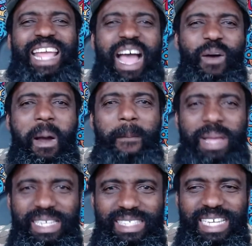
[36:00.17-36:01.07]
our
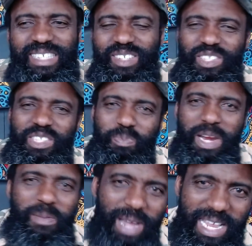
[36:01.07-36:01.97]
message to
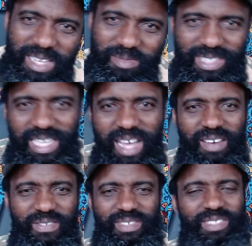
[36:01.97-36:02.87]
spread by
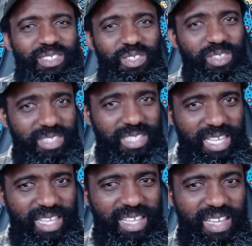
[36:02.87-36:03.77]
themselves. Do you
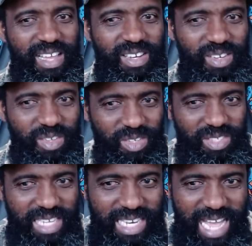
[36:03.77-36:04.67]
see
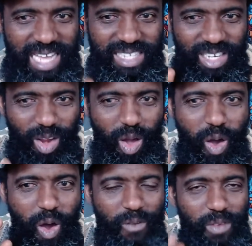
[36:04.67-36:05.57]
that
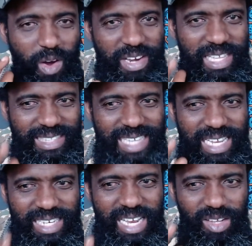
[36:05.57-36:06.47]
law of
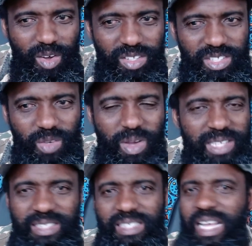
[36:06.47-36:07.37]
unintended
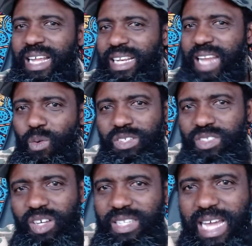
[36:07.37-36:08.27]
consequences? That was
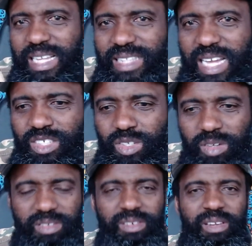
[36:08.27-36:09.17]
not their
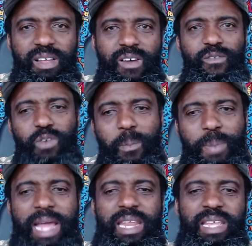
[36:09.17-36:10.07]
intention for
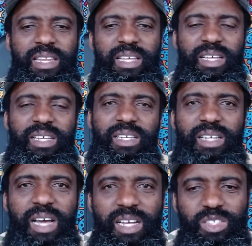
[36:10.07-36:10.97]
banning
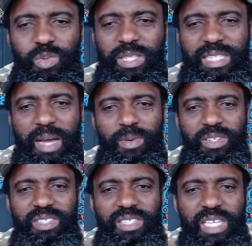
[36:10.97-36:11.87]
Twitter,
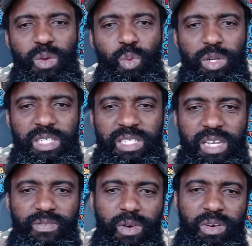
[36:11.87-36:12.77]
but see what it
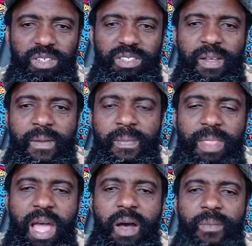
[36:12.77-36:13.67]
did for us.
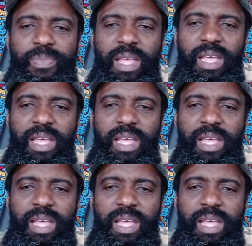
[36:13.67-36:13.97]
Now,